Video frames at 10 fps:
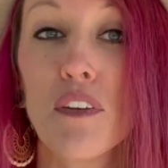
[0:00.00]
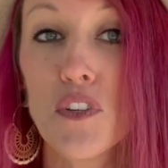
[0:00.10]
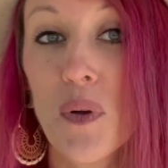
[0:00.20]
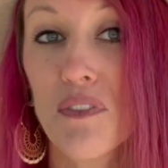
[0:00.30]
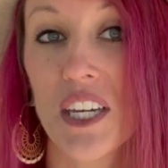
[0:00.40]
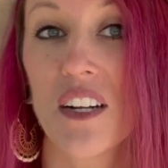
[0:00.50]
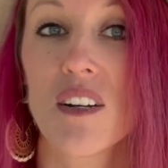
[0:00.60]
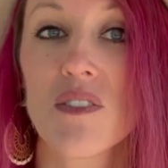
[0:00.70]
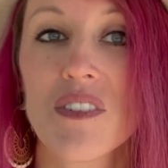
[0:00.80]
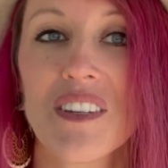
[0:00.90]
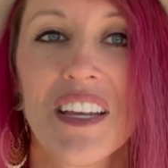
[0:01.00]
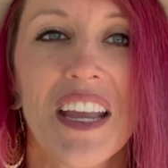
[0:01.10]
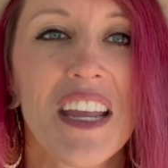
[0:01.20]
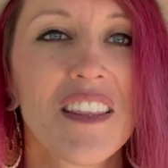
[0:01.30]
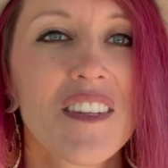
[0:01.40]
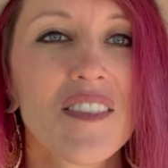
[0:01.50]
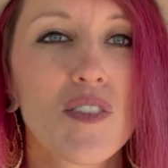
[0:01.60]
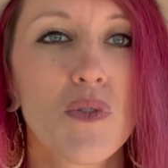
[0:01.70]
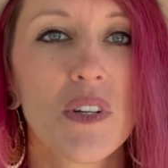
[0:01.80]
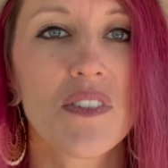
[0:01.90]
if you have kiddos, in the
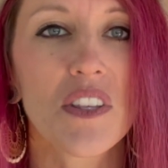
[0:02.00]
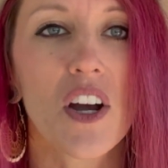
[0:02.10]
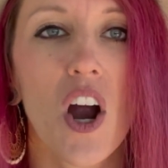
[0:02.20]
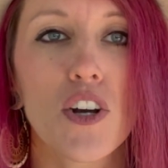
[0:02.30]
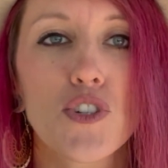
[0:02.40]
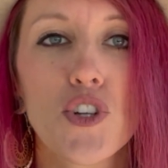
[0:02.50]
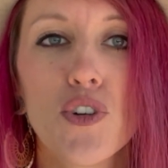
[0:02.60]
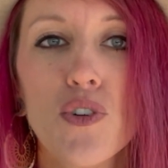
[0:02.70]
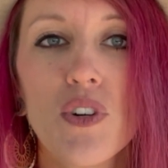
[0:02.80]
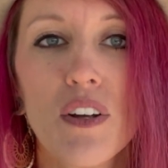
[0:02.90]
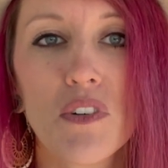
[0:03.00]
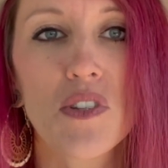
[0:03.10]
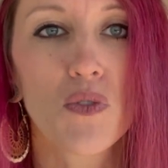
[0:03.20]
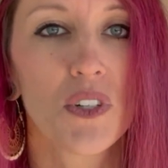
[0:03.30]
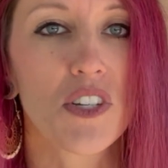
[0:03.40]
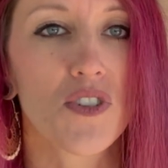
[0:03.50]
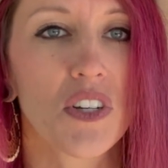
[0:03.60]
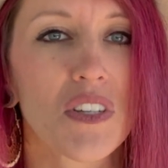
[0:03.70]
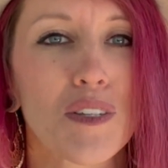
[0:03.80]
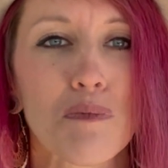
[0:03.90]
schools there are 2 different school
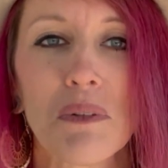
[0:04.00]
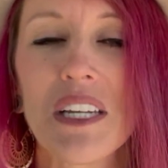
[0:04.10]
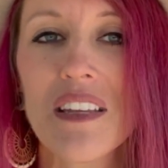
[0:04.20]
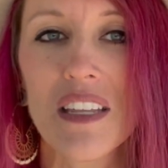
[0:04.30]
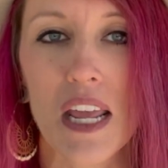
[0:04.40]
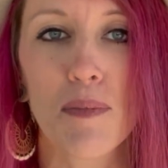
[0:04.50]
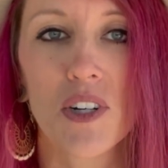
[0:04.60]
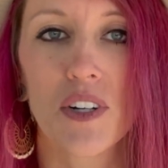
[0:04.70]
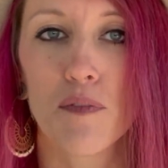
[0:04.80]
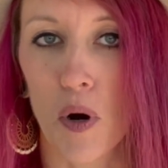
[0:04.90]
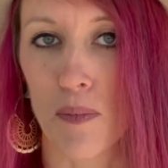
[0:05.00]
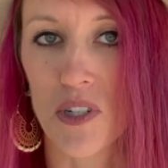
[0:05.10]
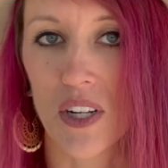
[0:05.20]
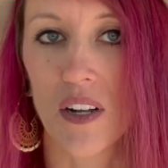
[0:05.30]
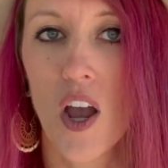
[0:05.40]
districts splitting the neighborhood of Barberton.